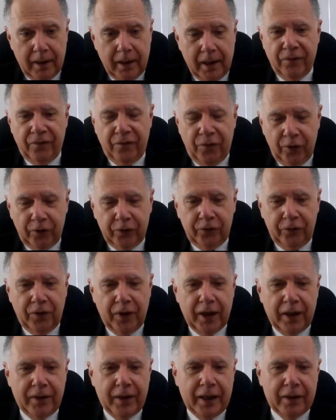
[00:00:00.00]
The first
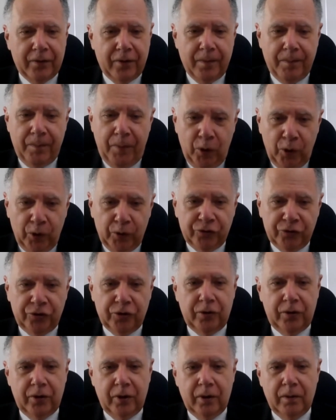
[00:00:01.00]
thing that the Poles
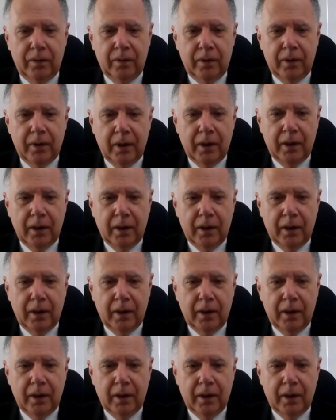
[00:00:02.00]
should do